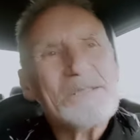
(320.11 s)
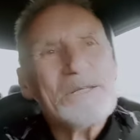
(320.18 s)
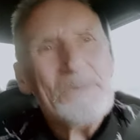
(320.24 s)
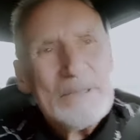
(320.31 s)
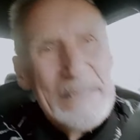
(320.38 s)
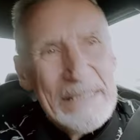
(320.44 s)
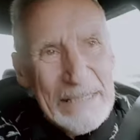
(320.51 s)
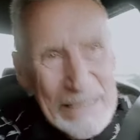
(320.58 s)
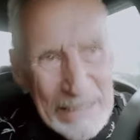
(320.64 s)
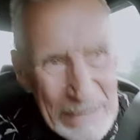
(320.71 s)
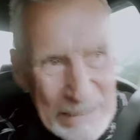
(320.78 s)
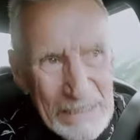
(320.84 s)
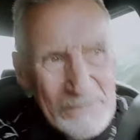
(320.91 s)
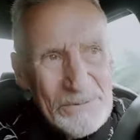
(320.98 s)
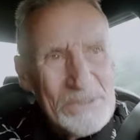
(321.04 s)
So he
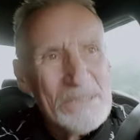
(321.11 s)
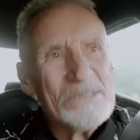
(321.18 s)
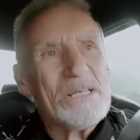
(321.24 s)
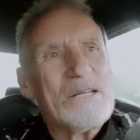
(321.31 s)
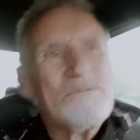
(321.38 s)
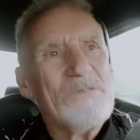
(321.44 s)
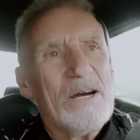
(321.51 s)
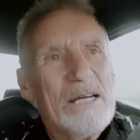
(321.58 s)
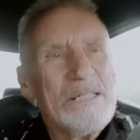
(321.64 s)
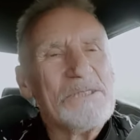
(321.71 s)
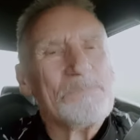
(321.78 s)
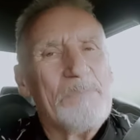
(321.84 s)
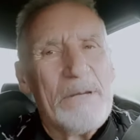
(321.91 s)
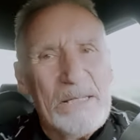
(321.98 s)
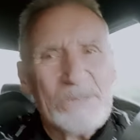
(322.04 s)
gives his
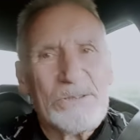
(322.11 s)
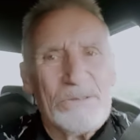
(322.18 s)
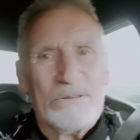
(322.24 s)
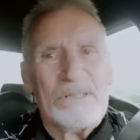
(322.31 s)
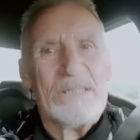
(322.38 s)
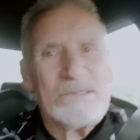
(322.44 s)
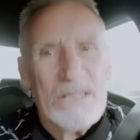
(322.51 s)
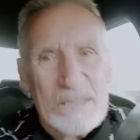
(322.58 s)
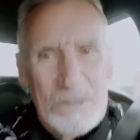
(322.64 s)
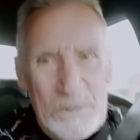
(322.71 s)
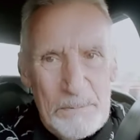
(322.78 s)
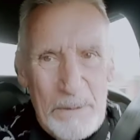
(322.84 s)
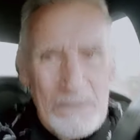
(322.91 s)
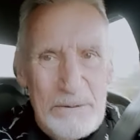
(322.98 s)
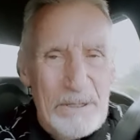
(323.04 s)
advice based on his
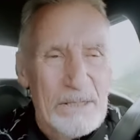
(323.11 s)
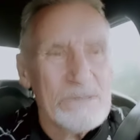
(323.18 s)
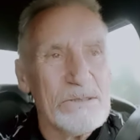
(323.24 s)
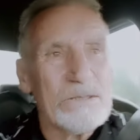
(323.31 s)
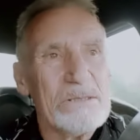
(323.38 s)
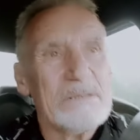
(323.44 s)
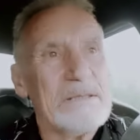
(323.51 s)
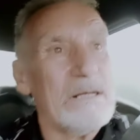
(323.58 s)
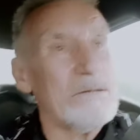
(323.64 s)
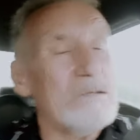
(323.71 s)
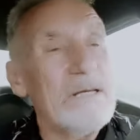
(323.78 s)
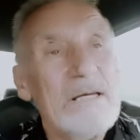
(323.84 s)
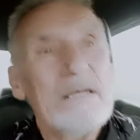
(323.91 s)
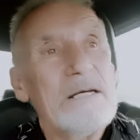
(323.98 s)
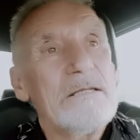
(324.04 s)
experience. Now,
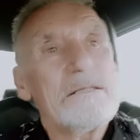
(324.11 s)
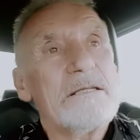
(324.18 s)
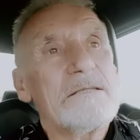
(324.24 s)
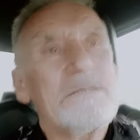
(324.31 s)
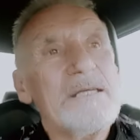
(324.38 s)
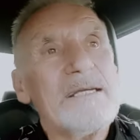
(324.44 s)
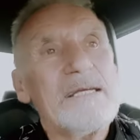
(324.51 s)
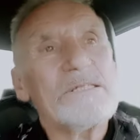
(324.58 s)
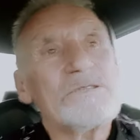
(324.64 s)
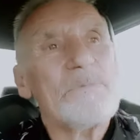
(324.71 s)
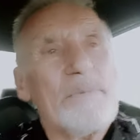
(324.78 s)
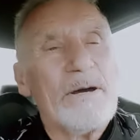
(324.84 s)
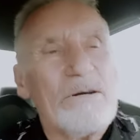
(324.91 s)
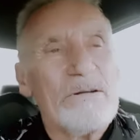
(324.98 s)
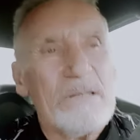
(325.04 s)
the thing is
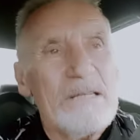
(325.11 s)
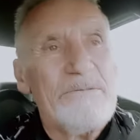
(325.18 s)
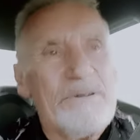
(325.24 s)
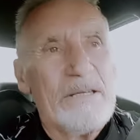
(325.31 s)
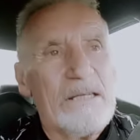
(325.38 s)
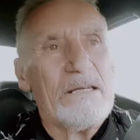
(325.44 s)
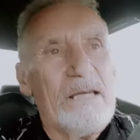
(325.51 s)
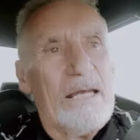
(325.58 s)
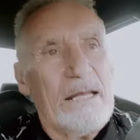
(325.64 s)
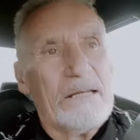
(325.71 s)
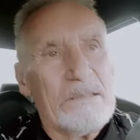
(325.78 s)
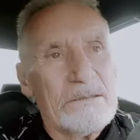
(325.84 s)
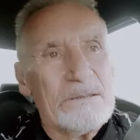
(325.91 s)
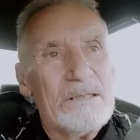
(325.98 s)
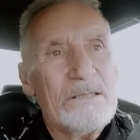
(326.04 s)
about living
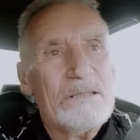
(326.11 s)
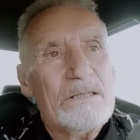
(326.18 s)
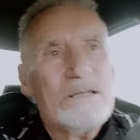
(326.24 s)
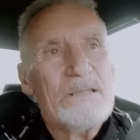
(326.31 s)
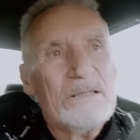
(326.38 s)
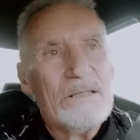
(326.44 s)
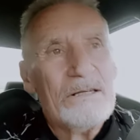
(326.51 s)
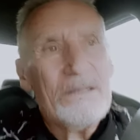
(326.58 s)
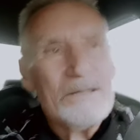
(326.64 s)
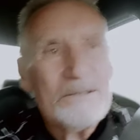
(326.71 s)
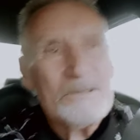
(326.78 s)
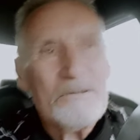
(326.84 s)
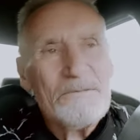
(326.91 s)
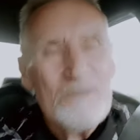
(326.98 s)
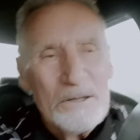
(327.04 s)
in
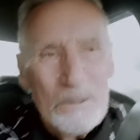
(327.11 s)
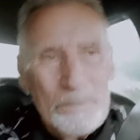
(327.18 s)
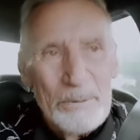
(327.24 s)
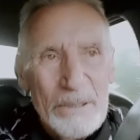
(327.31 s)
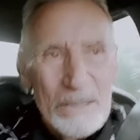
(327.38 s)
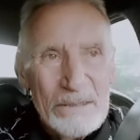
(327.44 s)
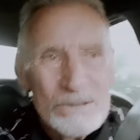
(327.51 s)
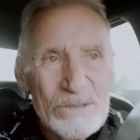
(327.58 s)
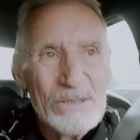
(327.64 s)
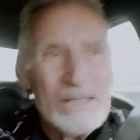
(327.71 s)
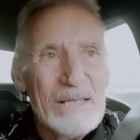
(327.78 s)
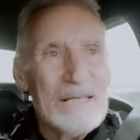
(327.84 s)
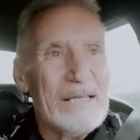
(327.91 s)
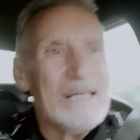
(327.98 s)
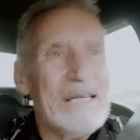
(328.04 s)
the Philippines
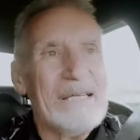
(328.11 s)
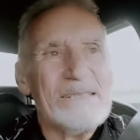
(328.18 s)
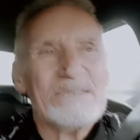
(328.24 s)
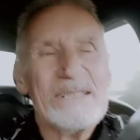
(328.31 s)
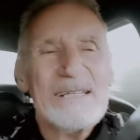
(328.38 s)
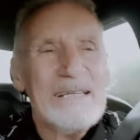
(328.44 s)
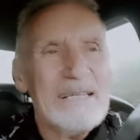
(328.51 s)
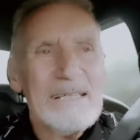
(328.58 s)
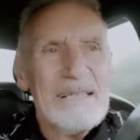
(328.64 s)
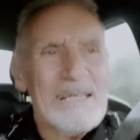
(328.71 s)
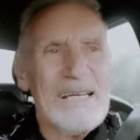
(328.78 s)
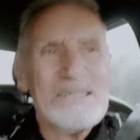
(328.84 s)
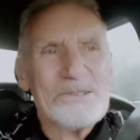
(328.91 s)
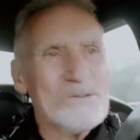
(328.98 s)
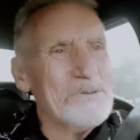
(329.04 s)
is
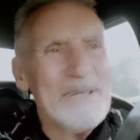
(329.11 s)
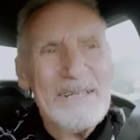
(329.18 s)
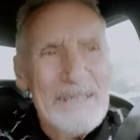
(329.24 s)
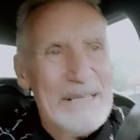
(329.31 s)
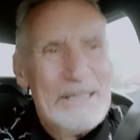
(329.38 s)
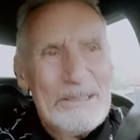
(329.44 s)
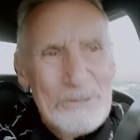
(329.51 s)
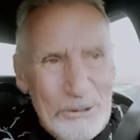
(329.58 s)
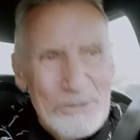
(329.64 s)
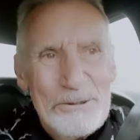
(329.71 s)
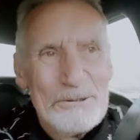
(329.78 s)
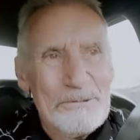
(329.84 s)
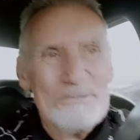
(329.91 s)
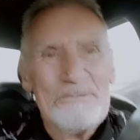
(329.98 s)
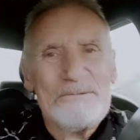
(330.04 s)
it's really
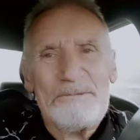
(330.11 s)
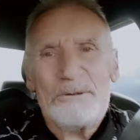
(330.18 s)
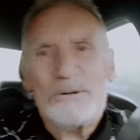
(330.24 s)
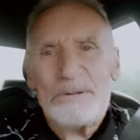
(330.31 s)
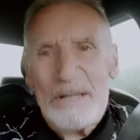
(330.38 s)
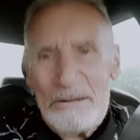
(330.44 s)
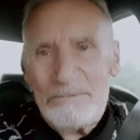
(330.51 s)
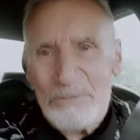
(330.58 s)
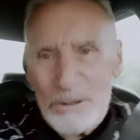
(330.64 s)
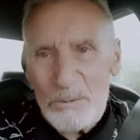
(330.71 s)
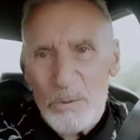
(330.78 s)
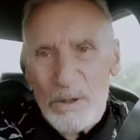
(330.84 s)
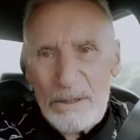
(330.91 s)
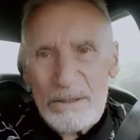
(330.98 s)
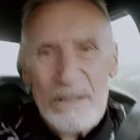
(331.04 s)
not for
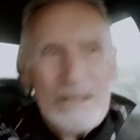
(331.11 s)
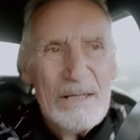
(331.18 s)
everyone.